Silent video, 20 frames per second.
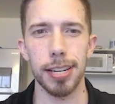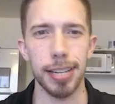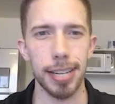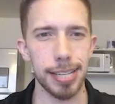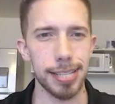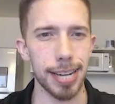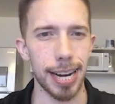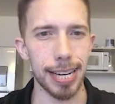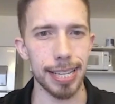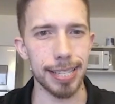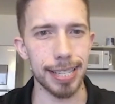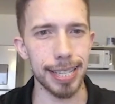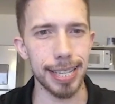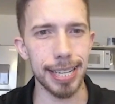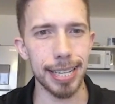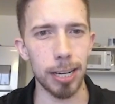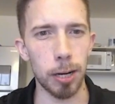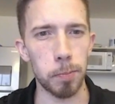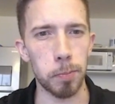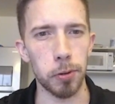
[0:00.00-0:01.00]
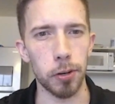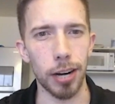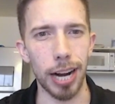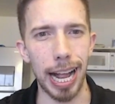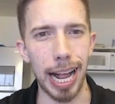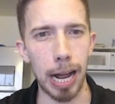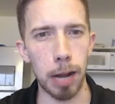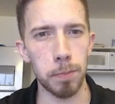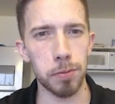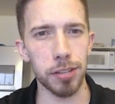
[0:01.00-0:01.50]
His idea,
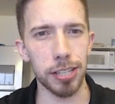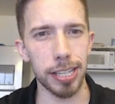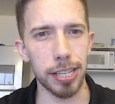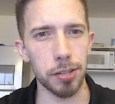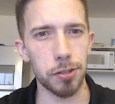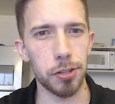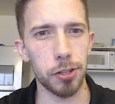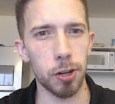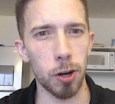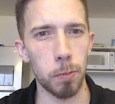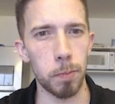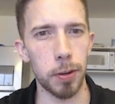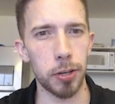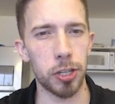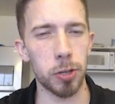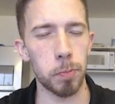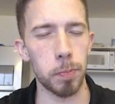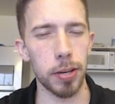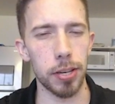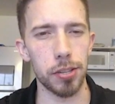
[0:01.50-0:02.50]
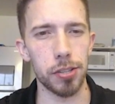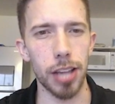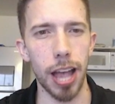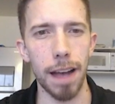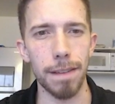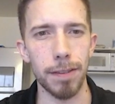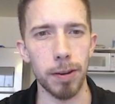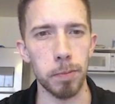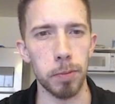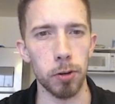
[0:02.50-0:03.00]
perhaps, is to go bishop
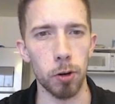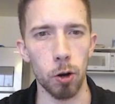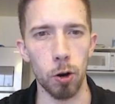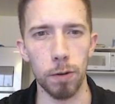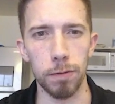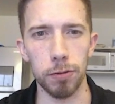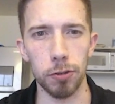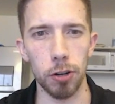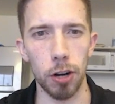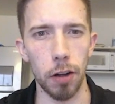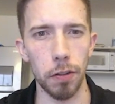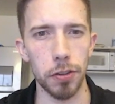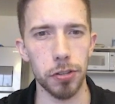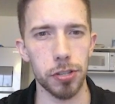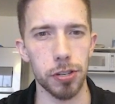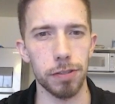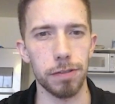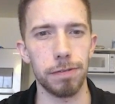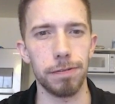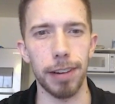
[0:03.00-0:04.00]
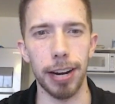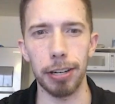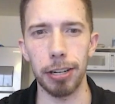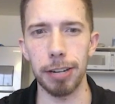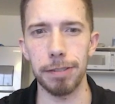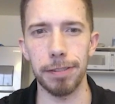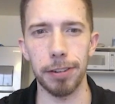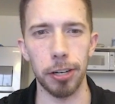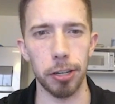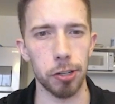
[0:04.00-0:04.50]
b7, but overall, this is
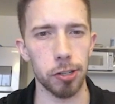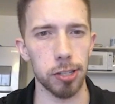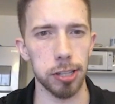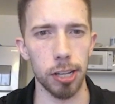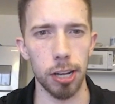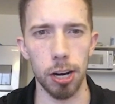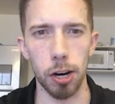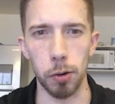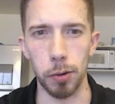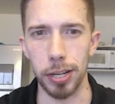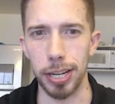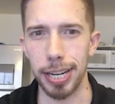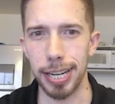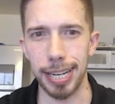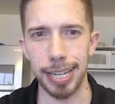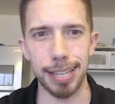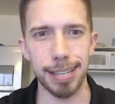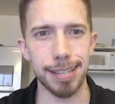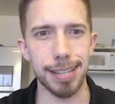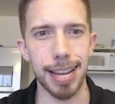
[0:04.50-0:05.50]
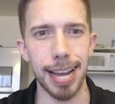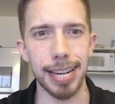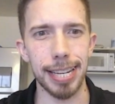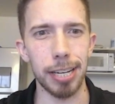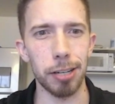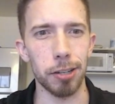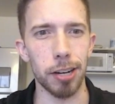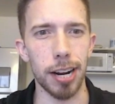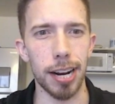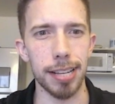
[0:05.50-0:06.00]
very, very slow. Instead,
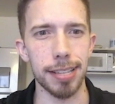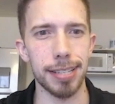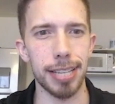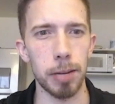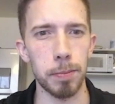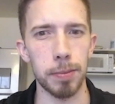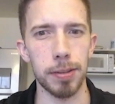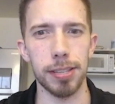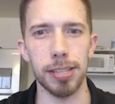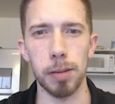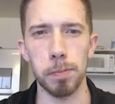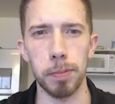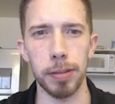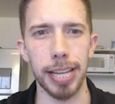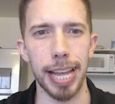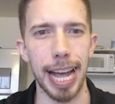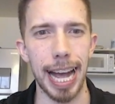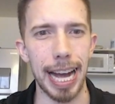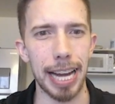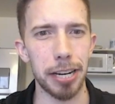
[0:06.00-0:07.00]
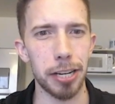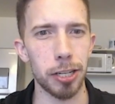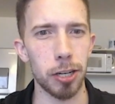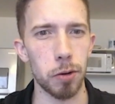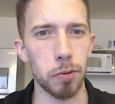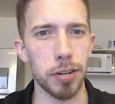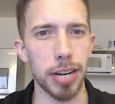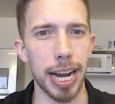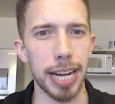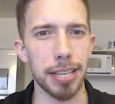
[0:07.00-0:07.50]
here, Hans Niemann simply had to
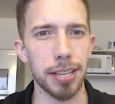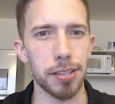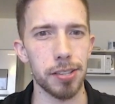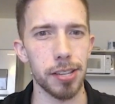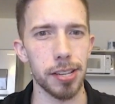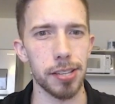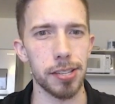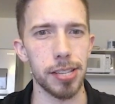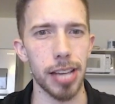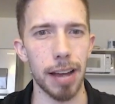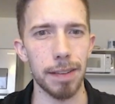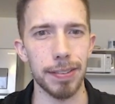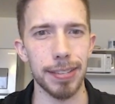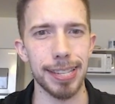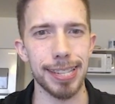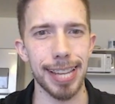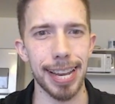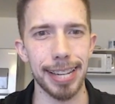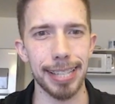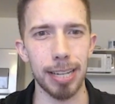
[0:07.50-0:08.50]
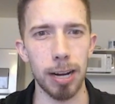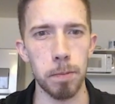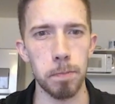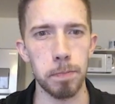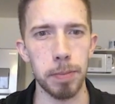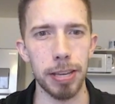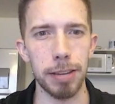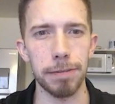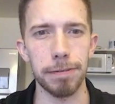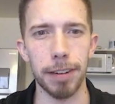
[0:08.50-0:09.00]
go knight to c7, setting up
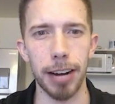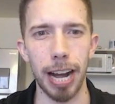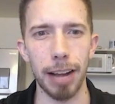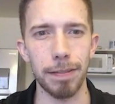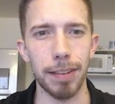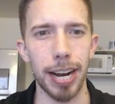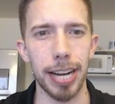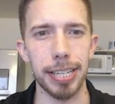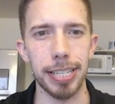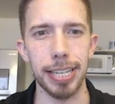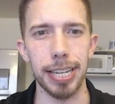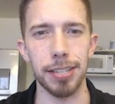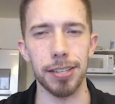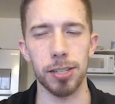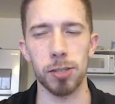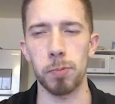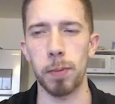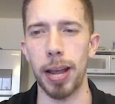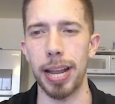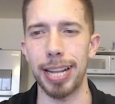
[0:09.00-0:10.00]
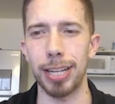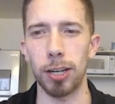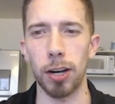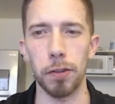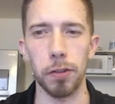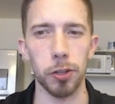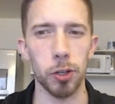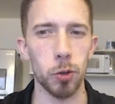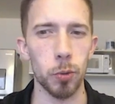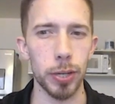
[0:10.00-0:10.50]
b5 ideas, expanding
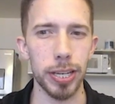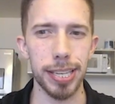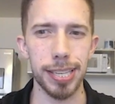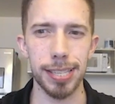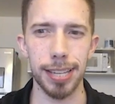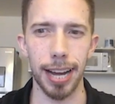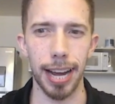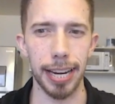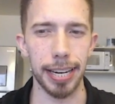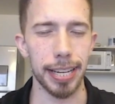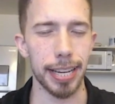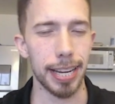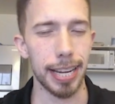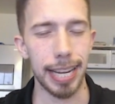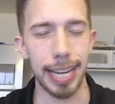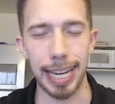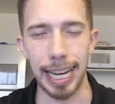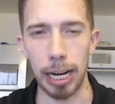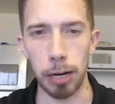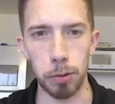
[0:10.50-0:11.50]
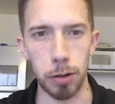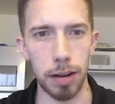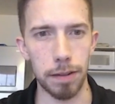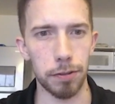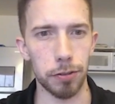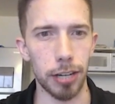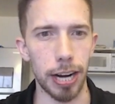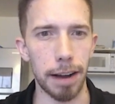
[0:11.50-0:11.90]
on the queen side. However,